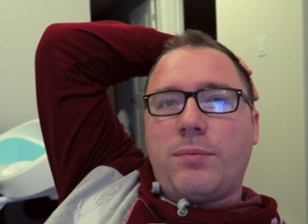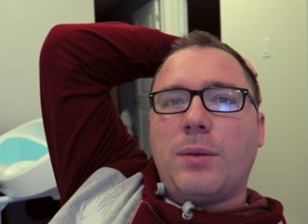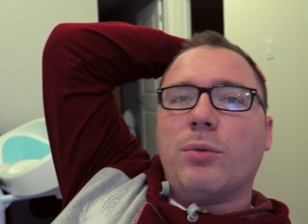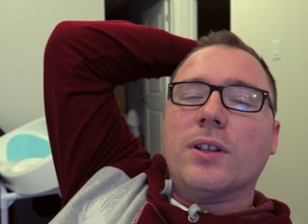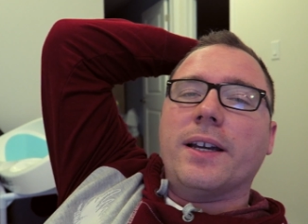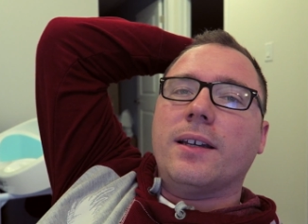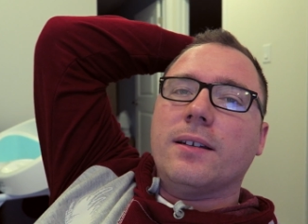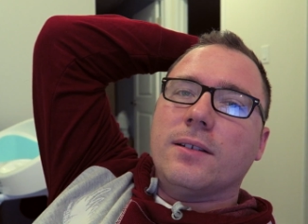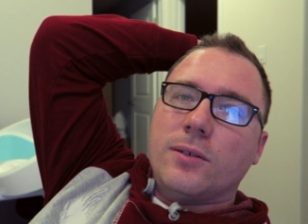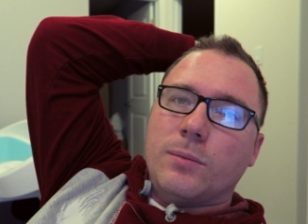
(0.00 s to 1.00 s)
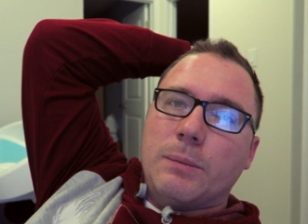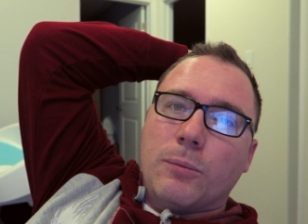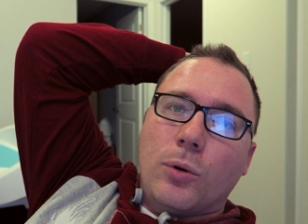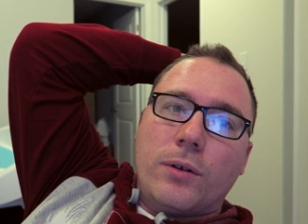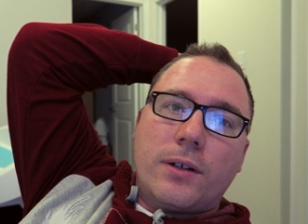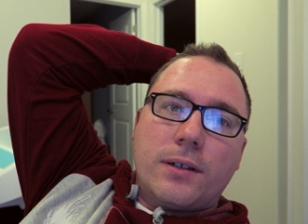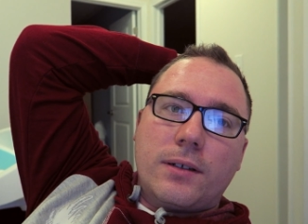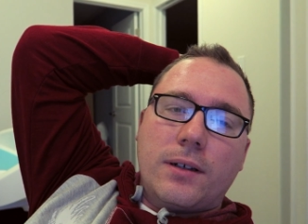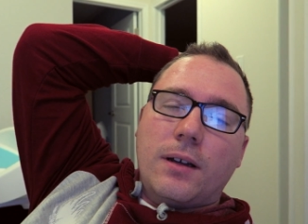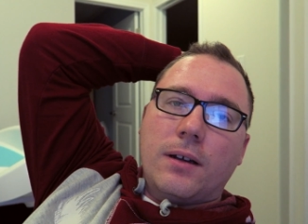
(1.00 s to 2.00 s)
people like it a little bit more.
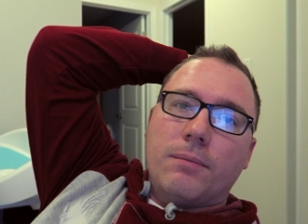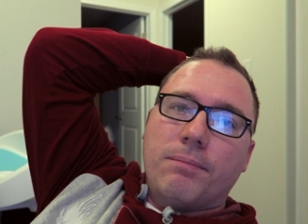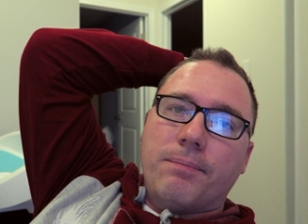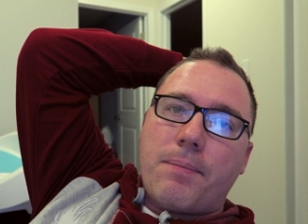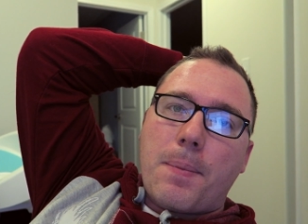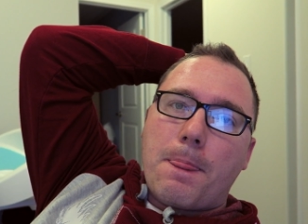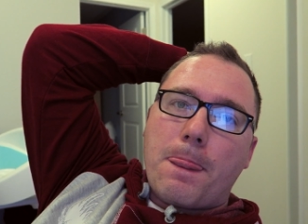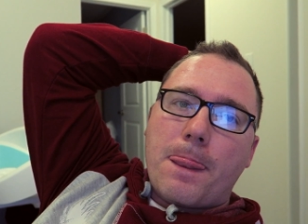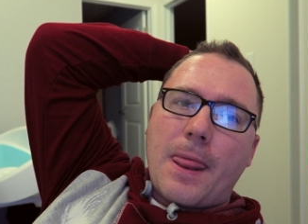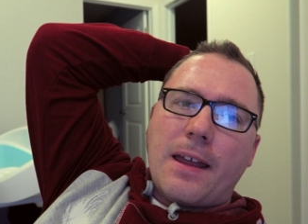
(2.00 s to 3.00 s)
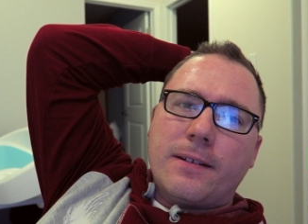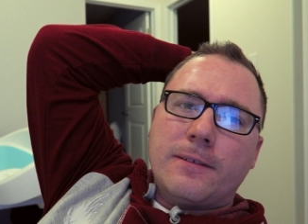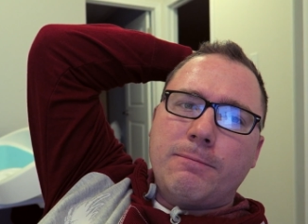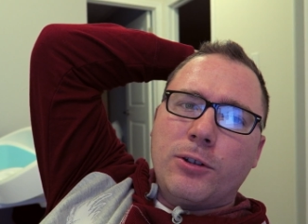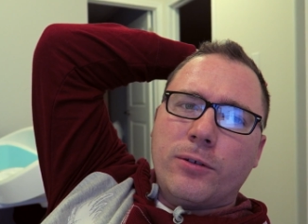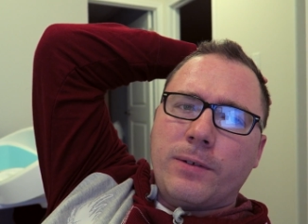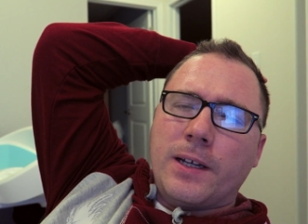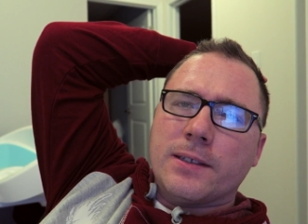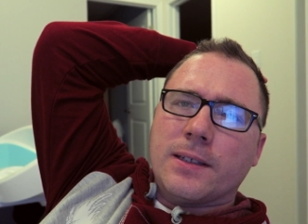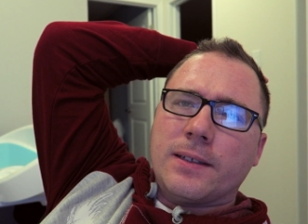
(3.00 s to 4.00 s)
Let me know if you
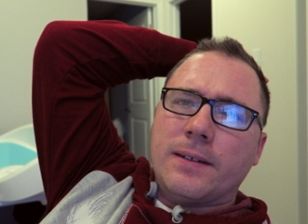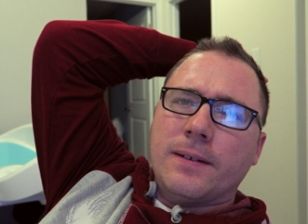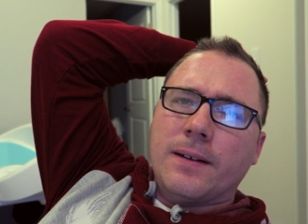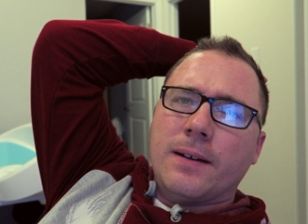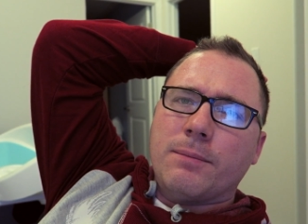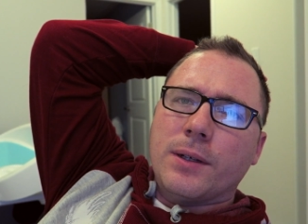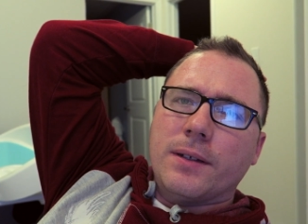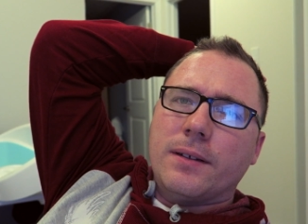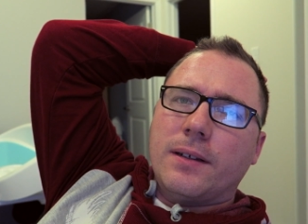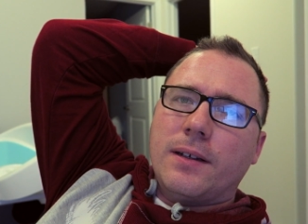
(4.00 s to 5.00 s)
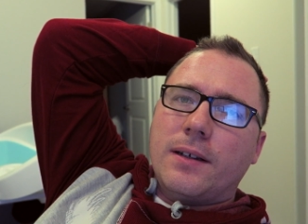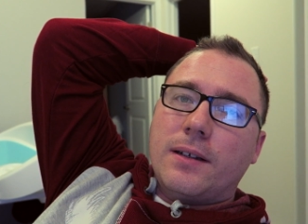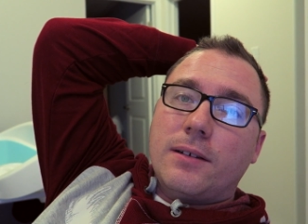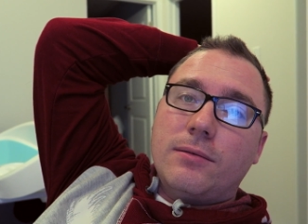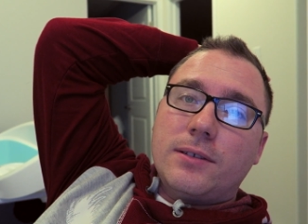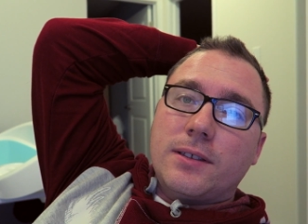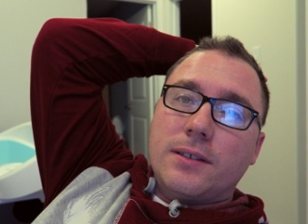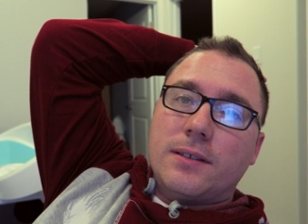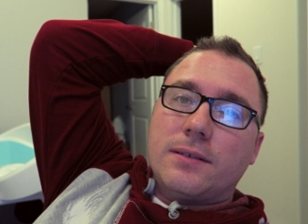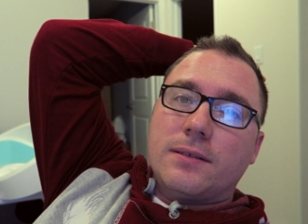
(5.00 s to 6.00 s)
guys liked it or not, but we'll
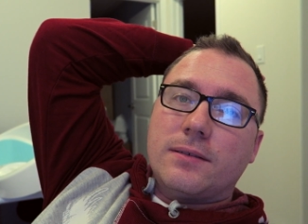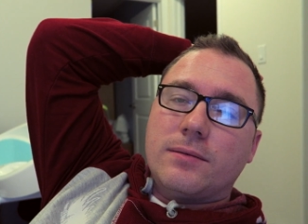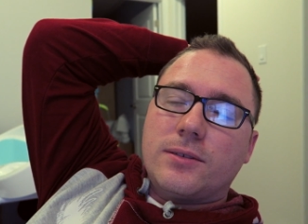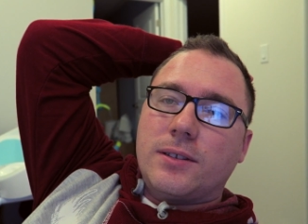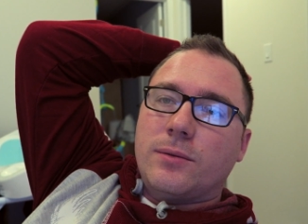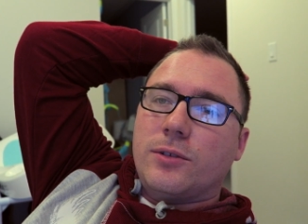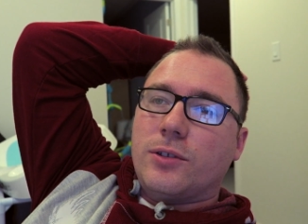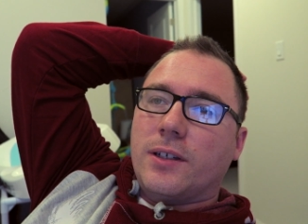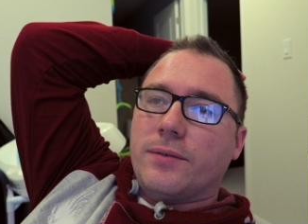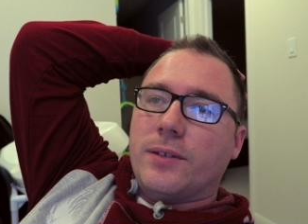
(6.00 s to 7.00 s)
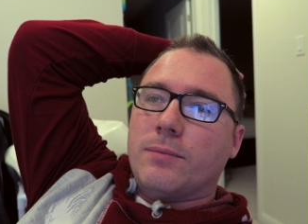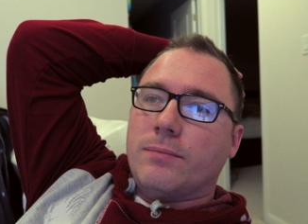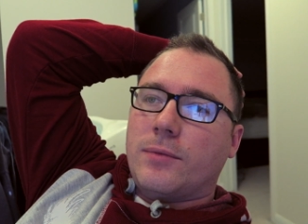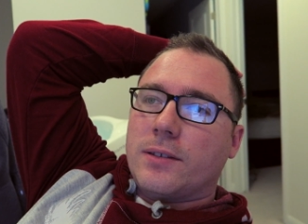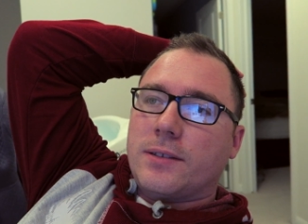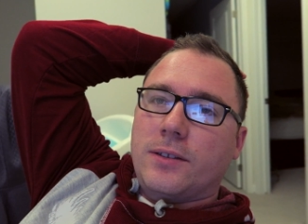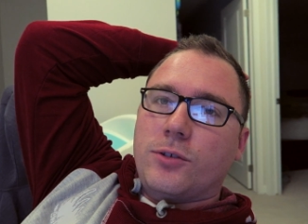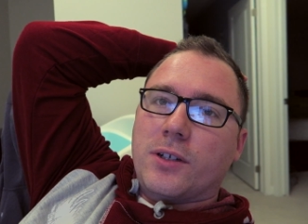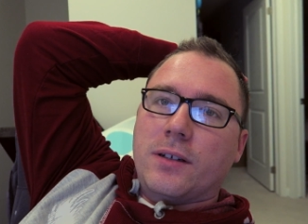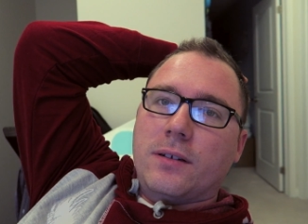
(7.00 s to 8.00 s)
see. We'll see what you guys feel. I'm constantly
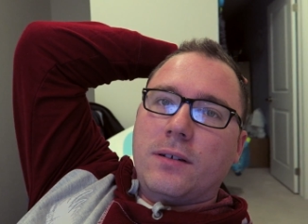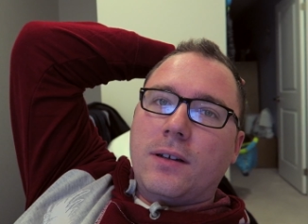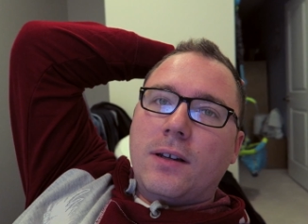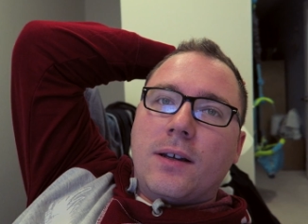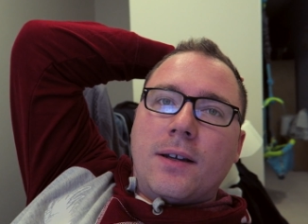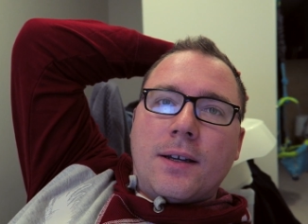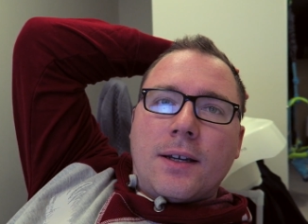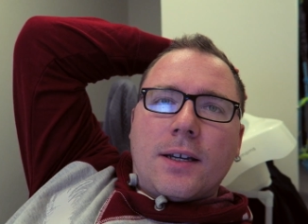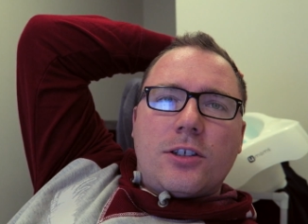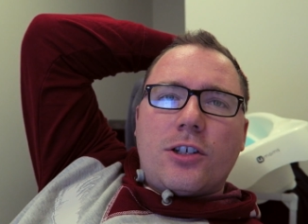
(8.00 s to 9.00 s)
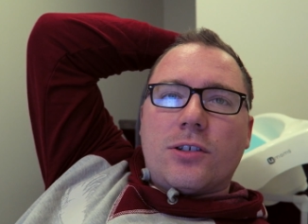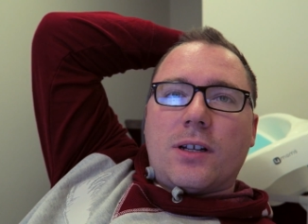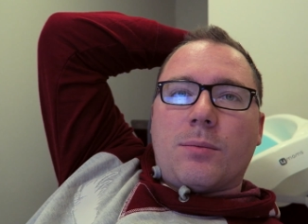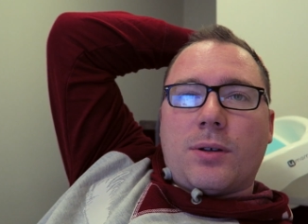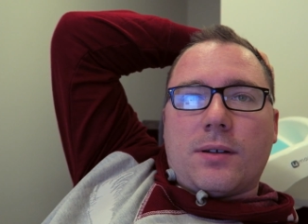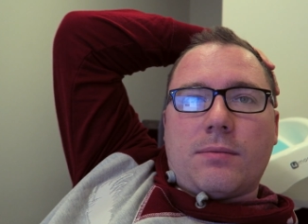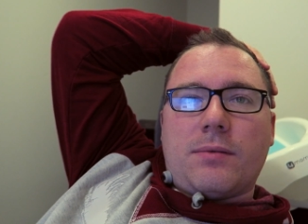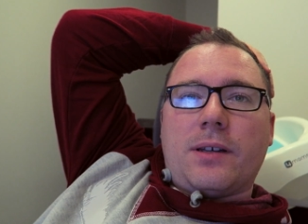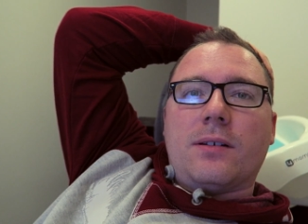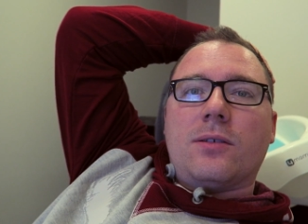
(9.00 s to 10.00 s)
trying to change it up,
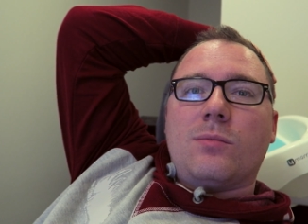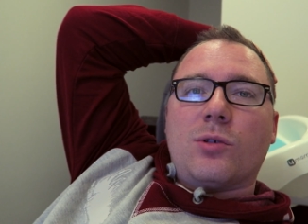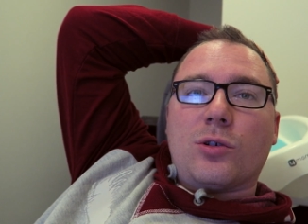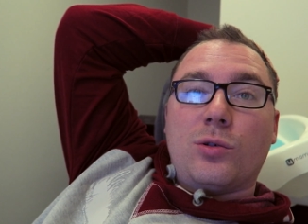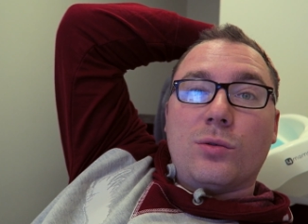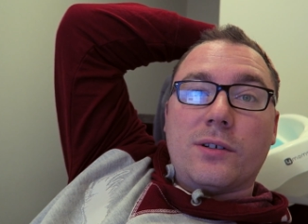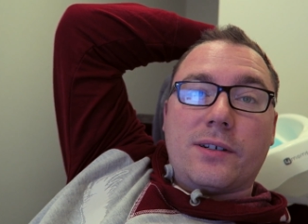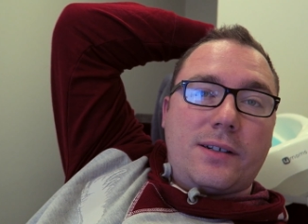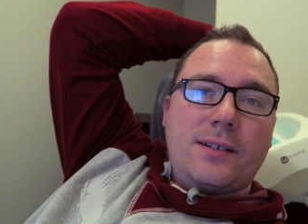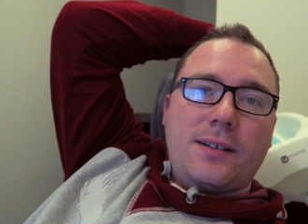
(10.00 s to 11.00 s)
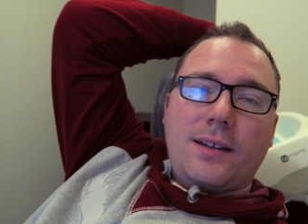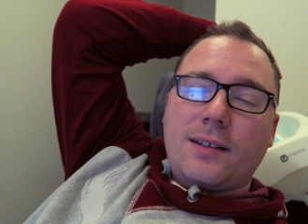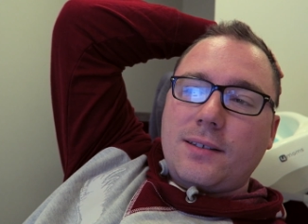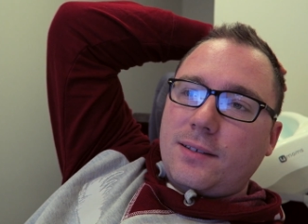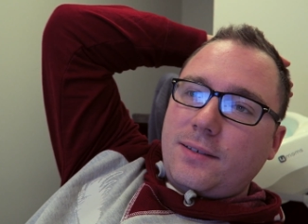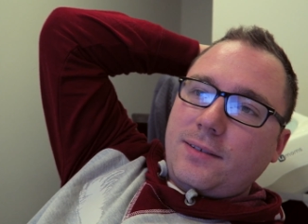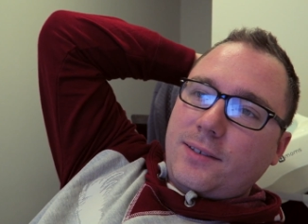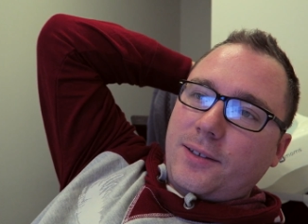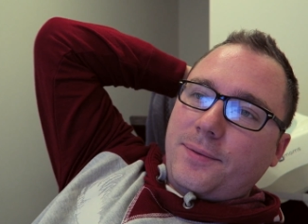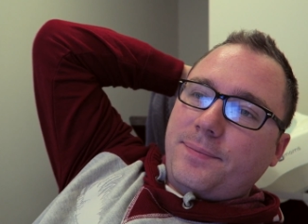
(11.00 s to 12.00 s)
make it a little more cooler, I guess,
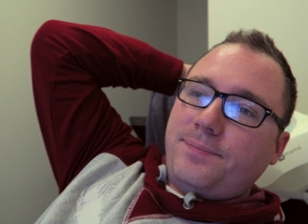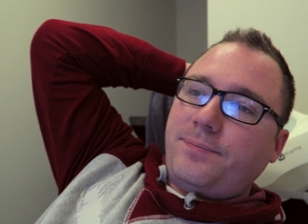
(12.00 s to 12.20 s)
so.